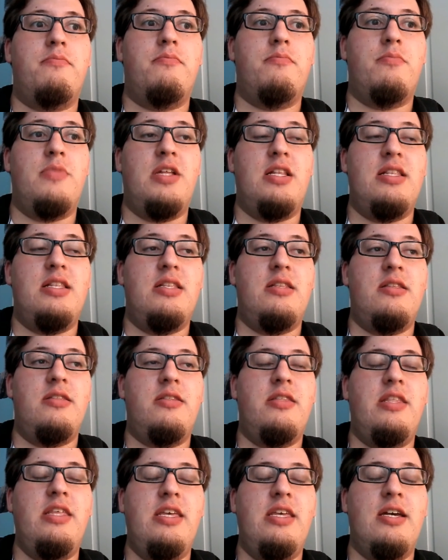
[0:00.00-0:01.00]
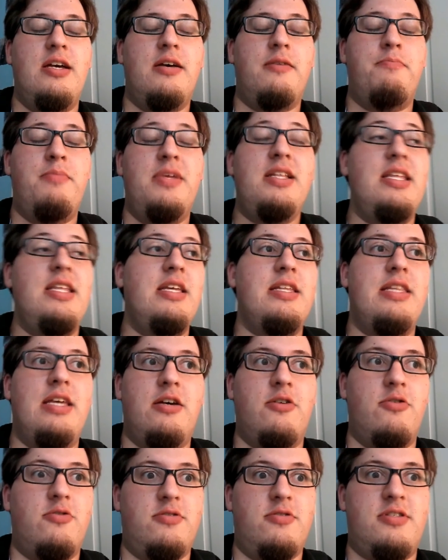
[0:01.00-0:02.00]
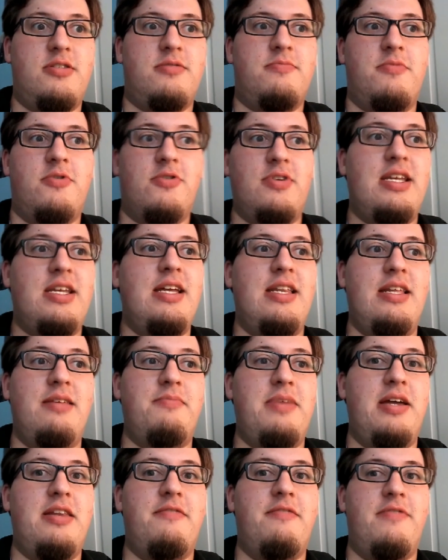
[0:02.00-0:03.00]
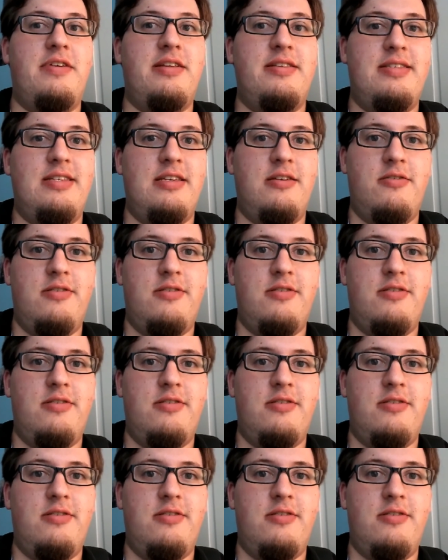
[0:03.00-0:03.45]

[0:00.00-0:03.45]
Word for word: the uh, millionaires are getting benefits here.